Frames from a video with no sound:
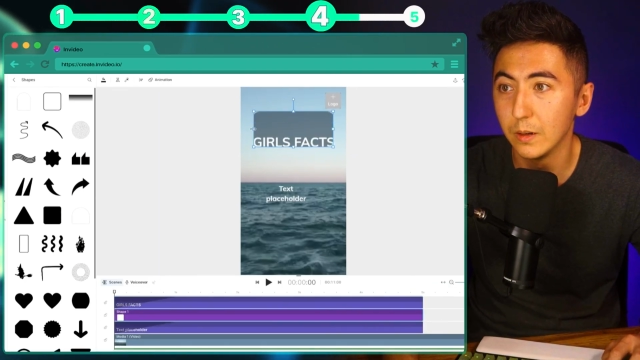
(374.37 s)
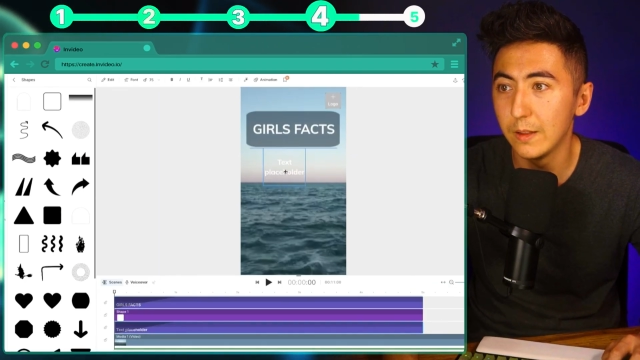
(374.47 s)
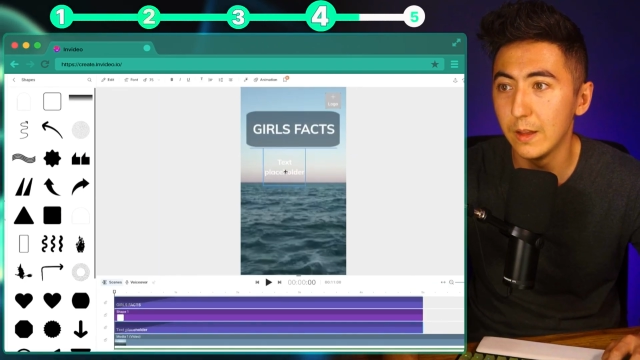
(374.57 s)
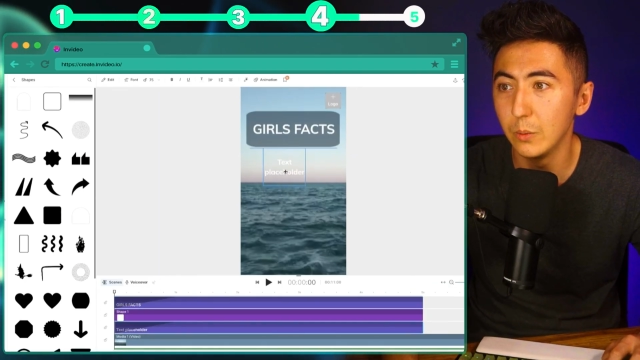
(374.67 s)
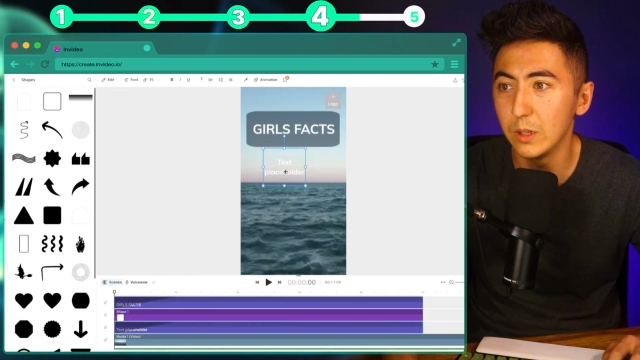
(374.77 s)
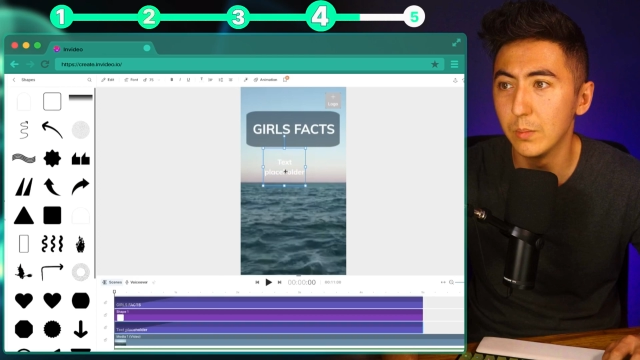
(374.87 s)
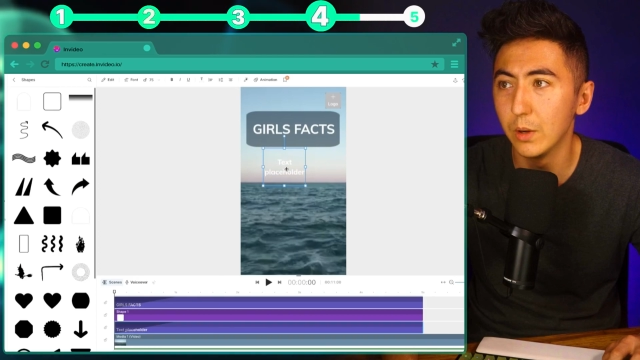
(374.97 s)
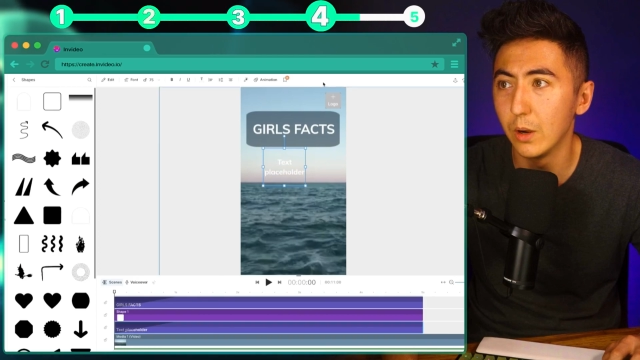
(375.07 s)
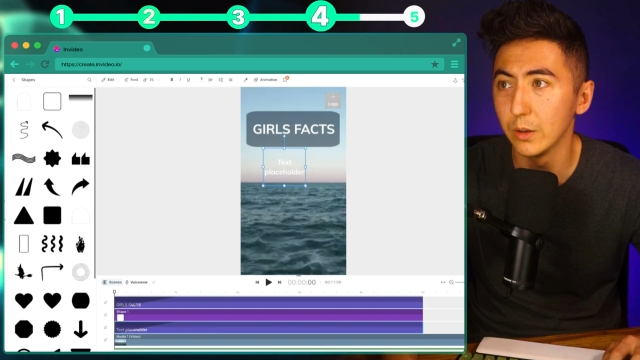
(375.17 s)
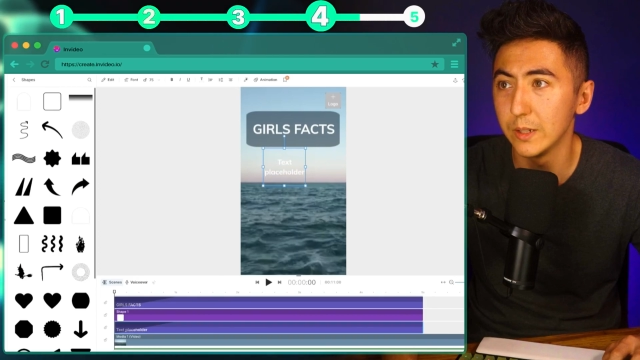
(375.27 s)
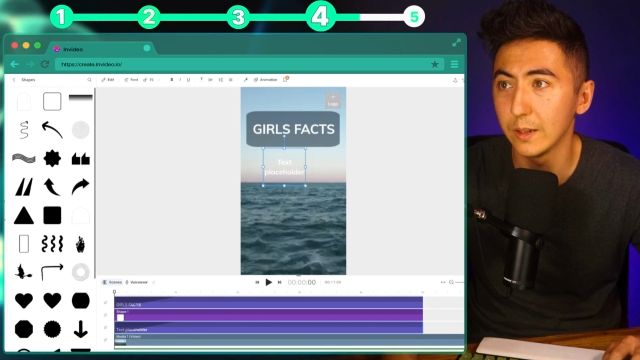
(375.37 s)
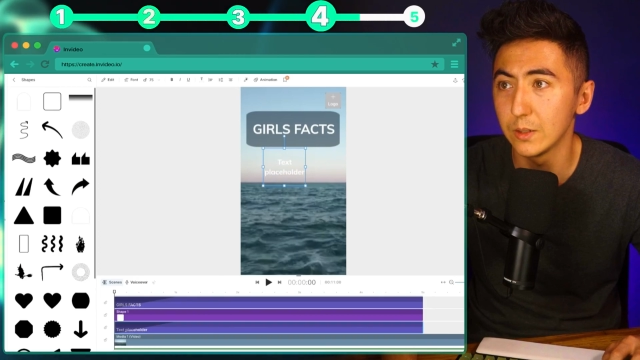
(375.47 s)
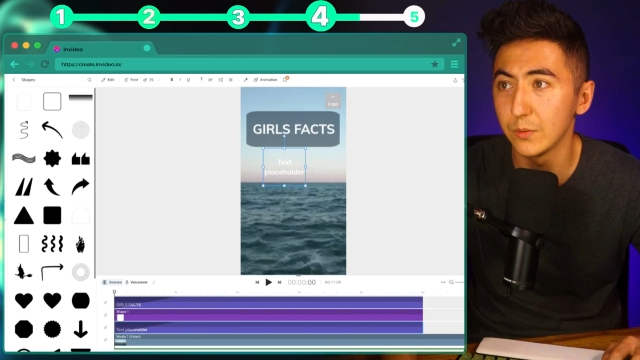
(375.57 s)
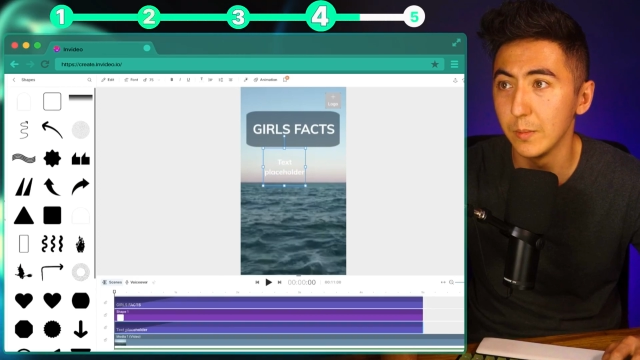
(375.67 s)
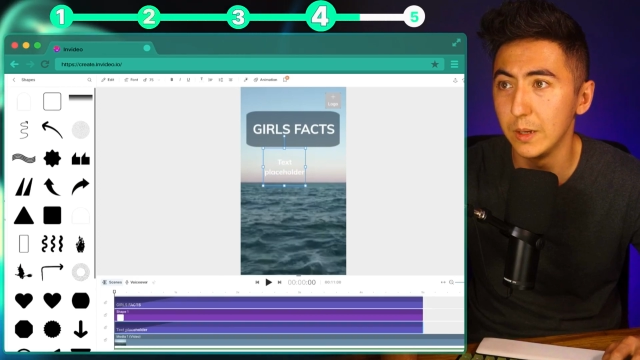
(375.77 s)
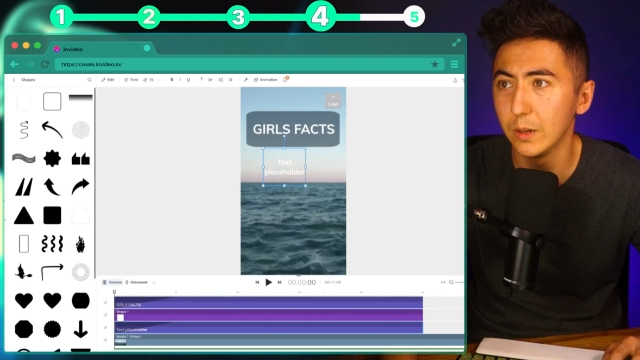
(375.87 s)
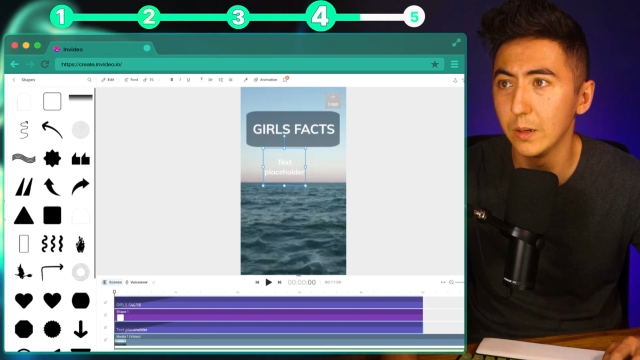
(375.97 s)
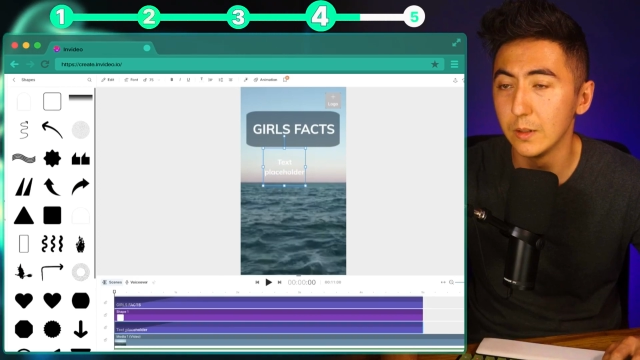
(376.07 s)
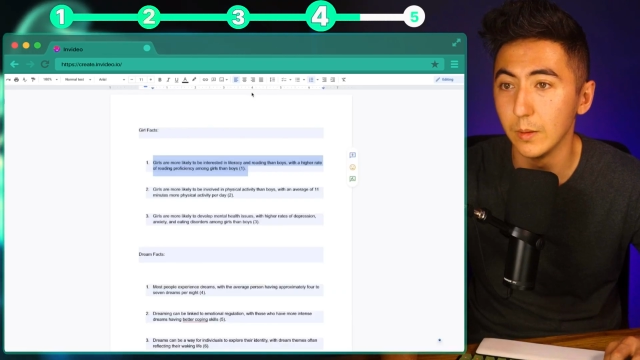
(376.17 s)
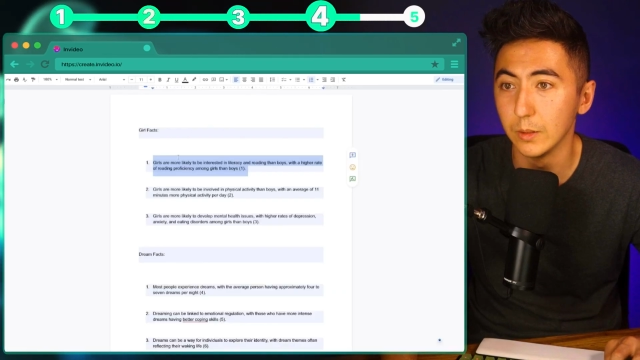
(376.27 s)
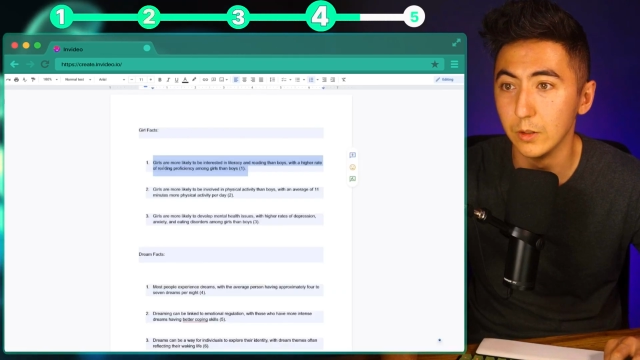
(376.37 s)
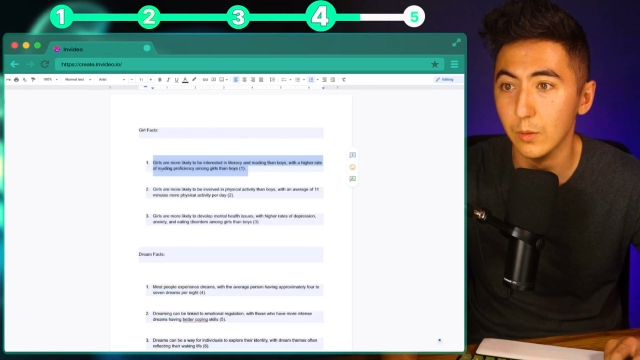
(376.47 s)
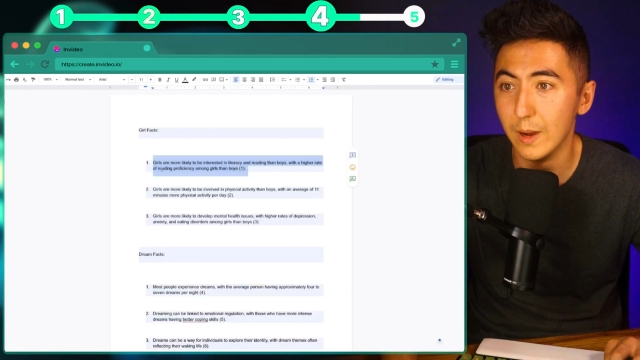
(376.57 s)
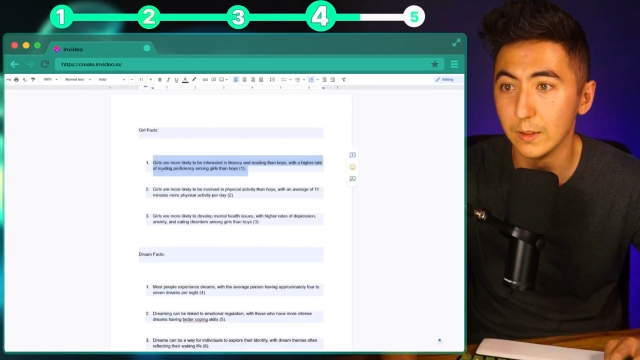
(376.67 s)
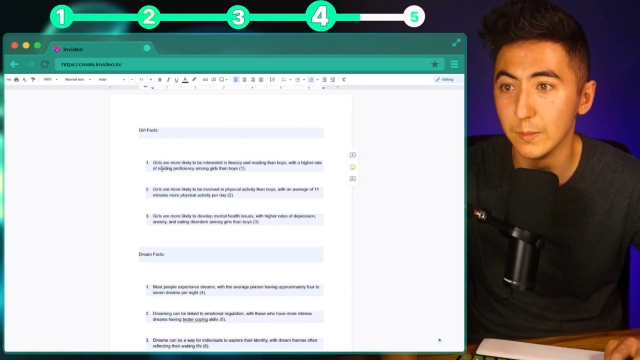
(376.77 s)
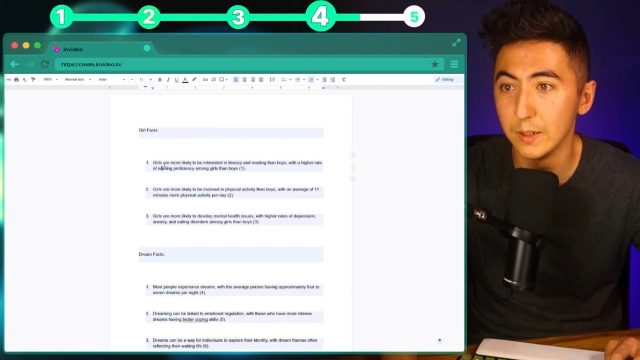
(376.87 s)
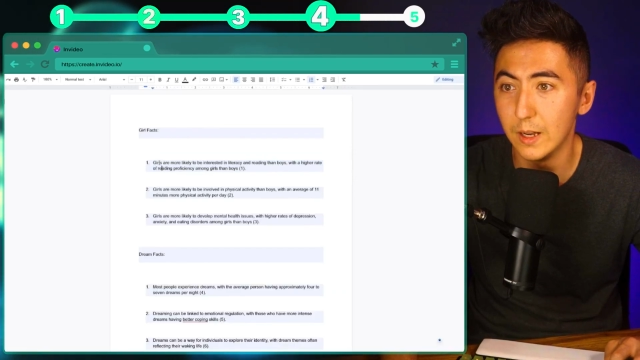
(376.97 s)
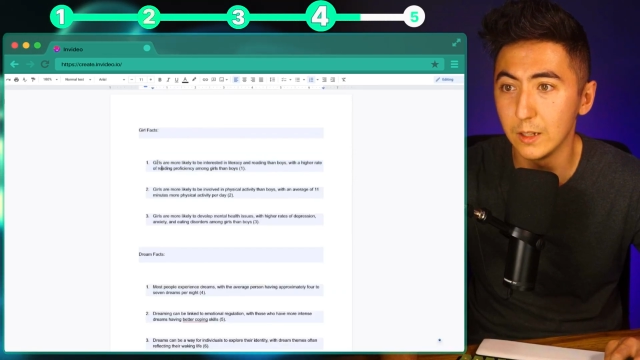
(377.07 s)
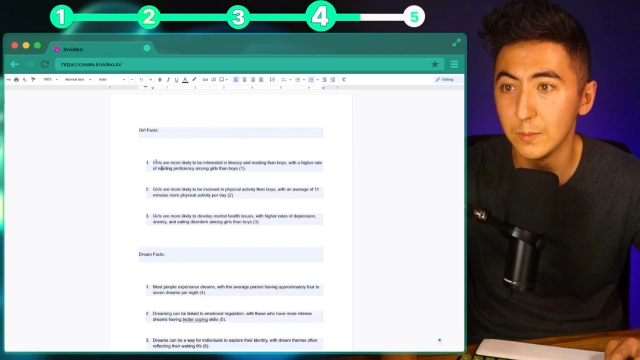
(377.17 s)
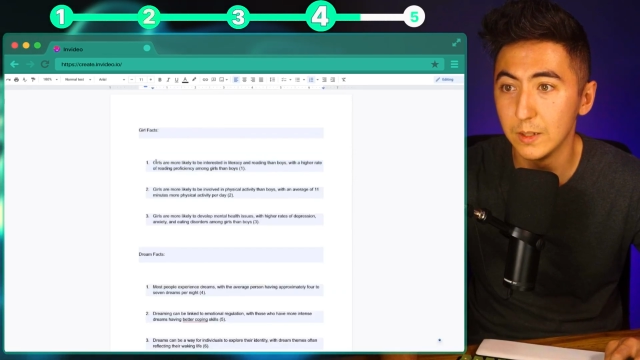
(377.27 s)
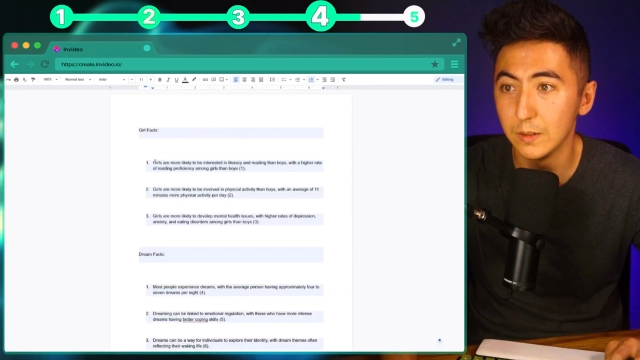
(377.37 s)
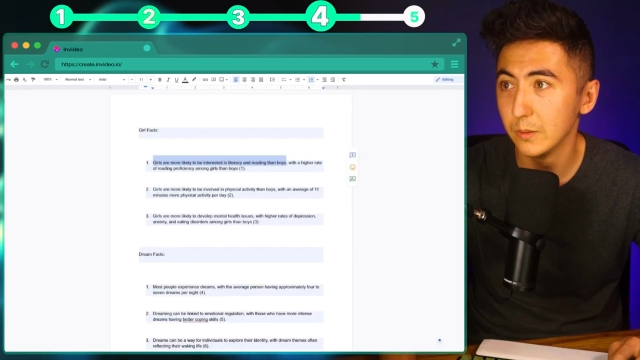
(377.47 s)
and then we can put our text from here. So now I'm going to go back to my document.